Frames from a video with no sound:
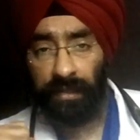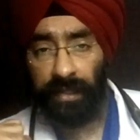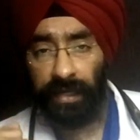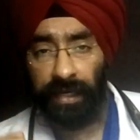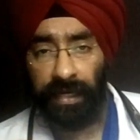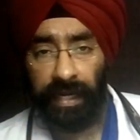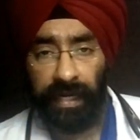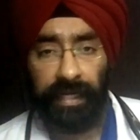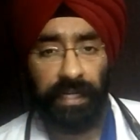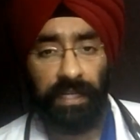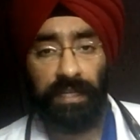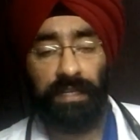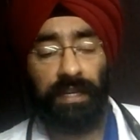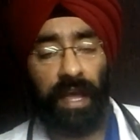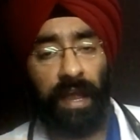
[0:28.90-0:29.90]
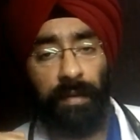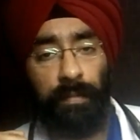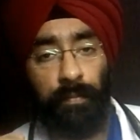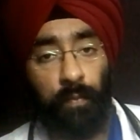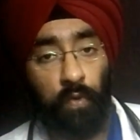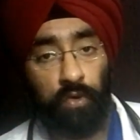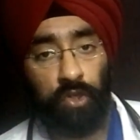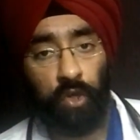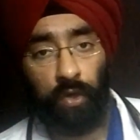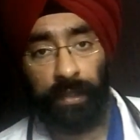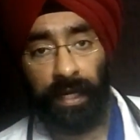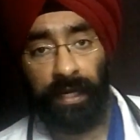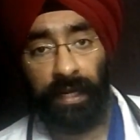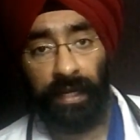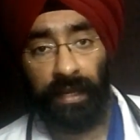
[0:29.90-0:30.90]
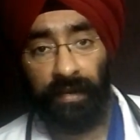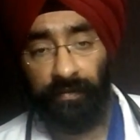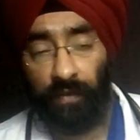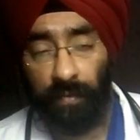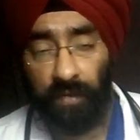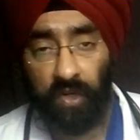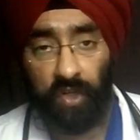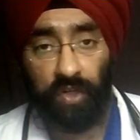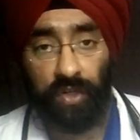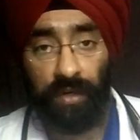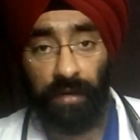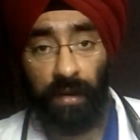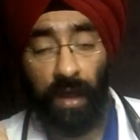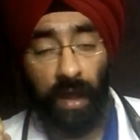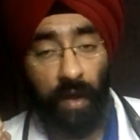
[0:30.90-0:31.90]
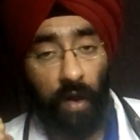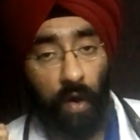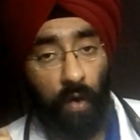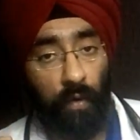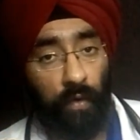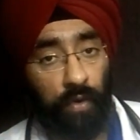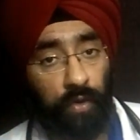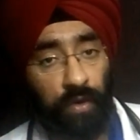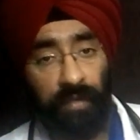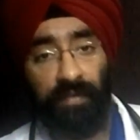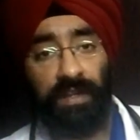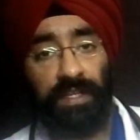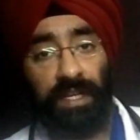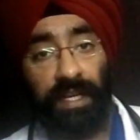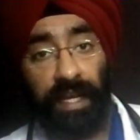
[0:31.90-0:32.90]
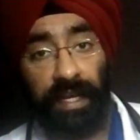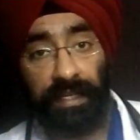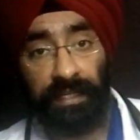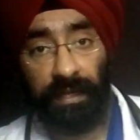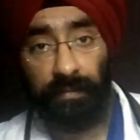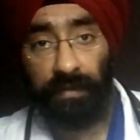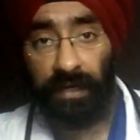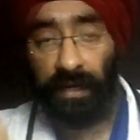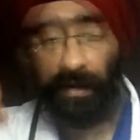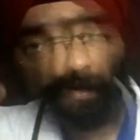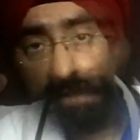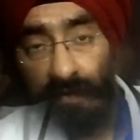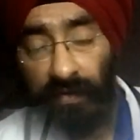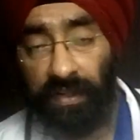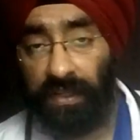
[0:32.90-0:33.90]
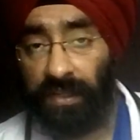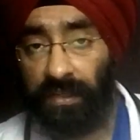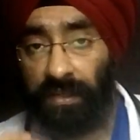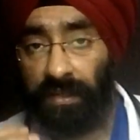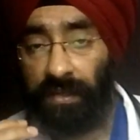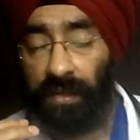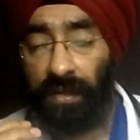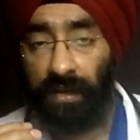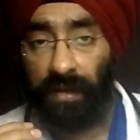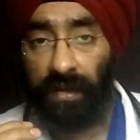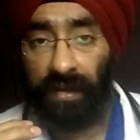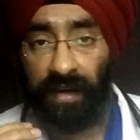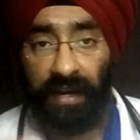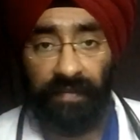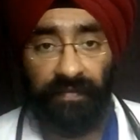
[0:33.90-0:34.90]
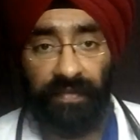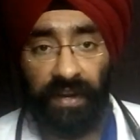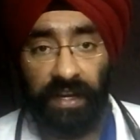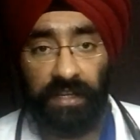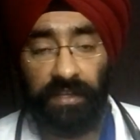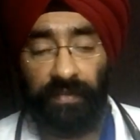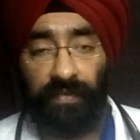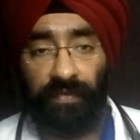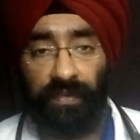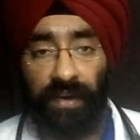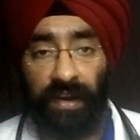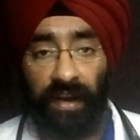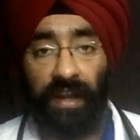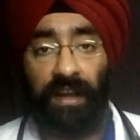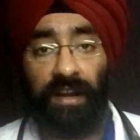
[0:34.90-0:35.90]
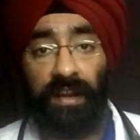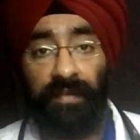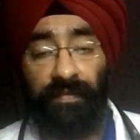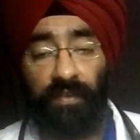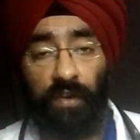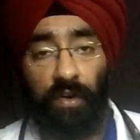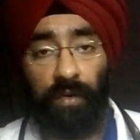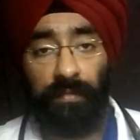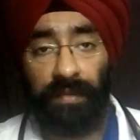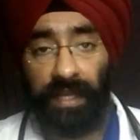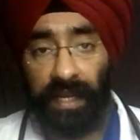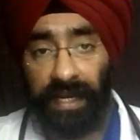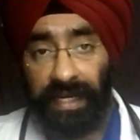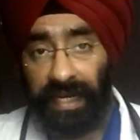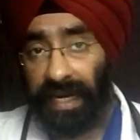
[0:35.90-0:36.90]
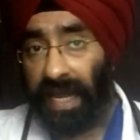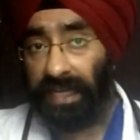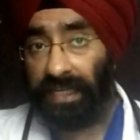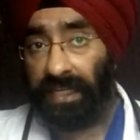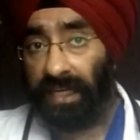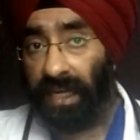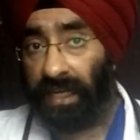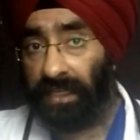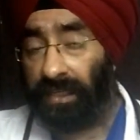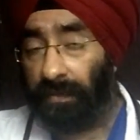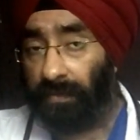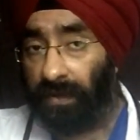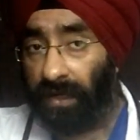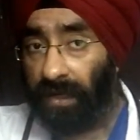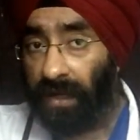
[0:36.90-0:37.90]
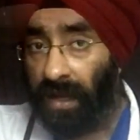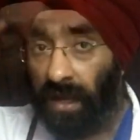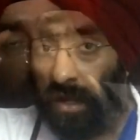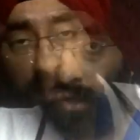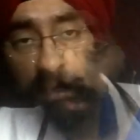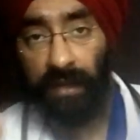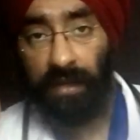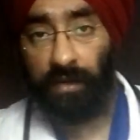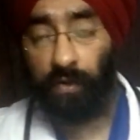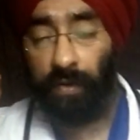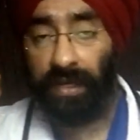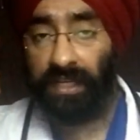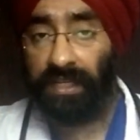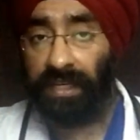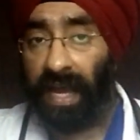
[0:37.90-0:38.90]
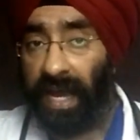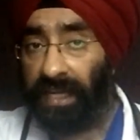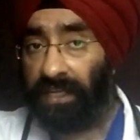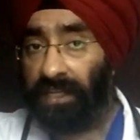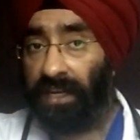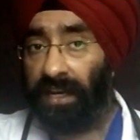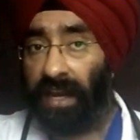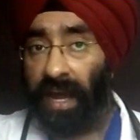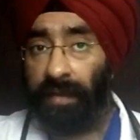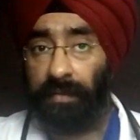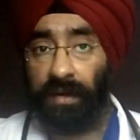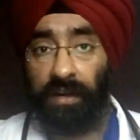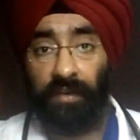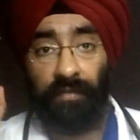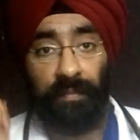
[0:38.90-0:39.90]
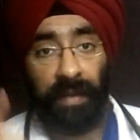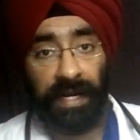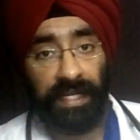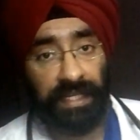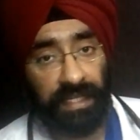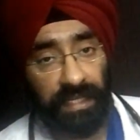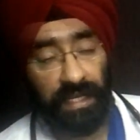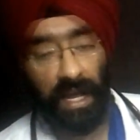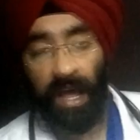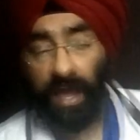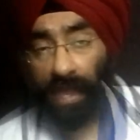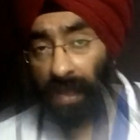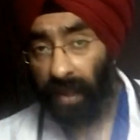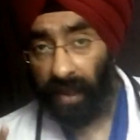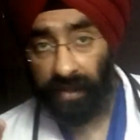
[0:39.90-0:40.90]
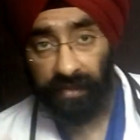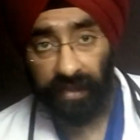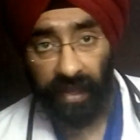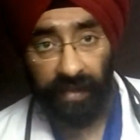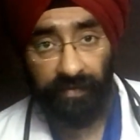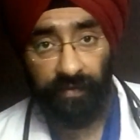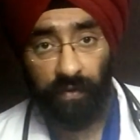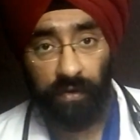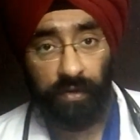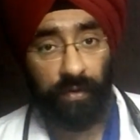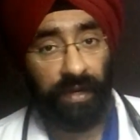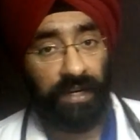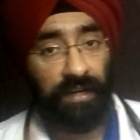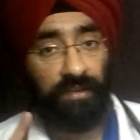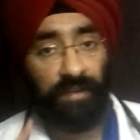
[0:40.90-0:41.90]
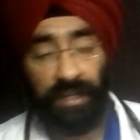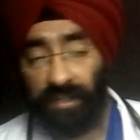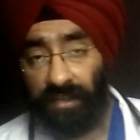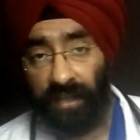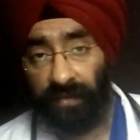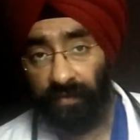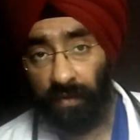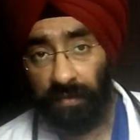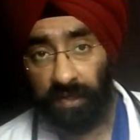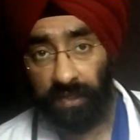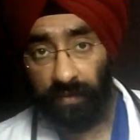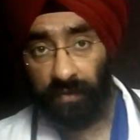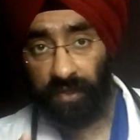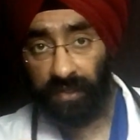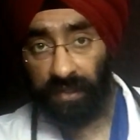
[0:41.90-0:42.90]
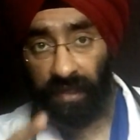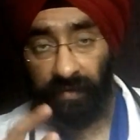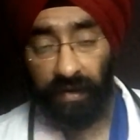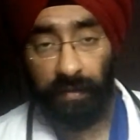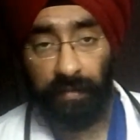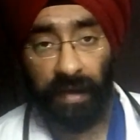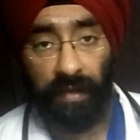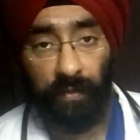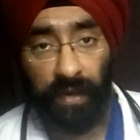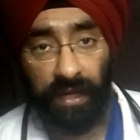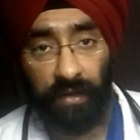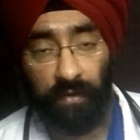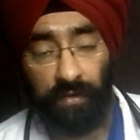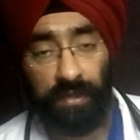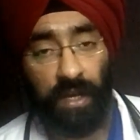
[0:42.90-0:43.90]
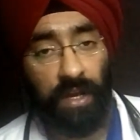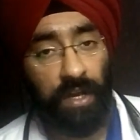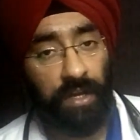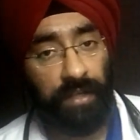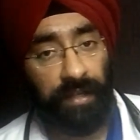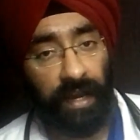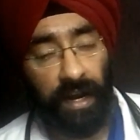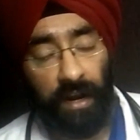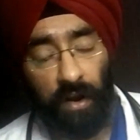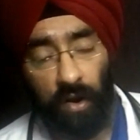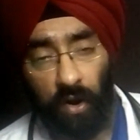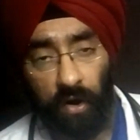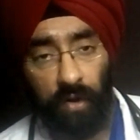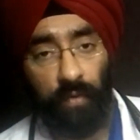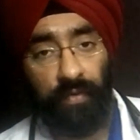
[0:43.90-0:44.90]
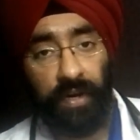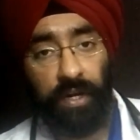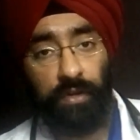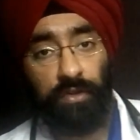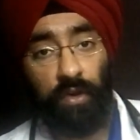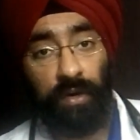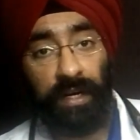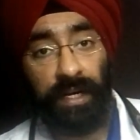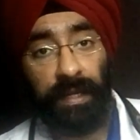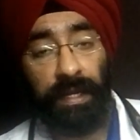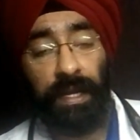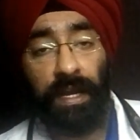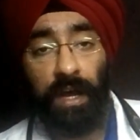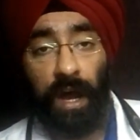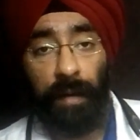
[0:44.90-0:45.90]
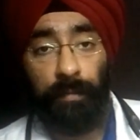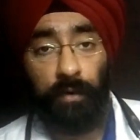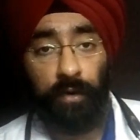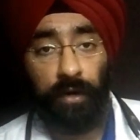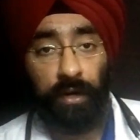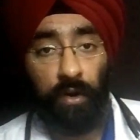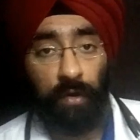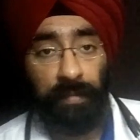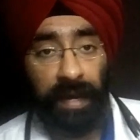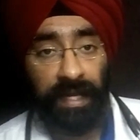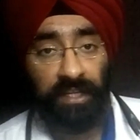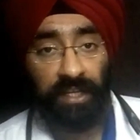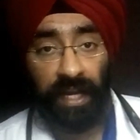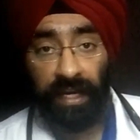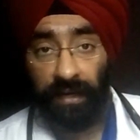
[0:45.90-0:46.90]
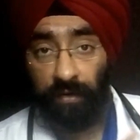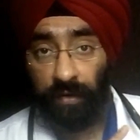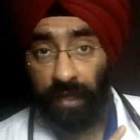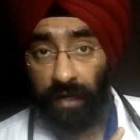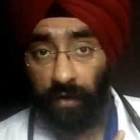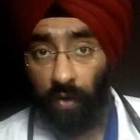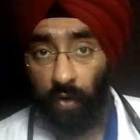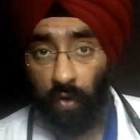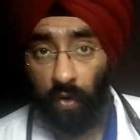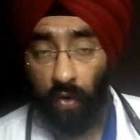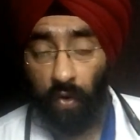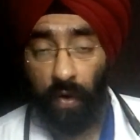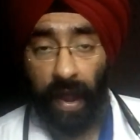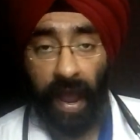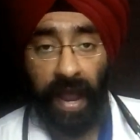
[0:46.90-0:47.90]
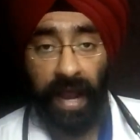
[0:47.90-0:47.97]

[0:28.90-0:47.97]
latest and most authentic information universally accepted, which is referenced directly from the internationally accepted US National Library of Medicine, and therefore you can trust the information which is given in my videos. There are a lot of videos already uploaded on my channel. You can go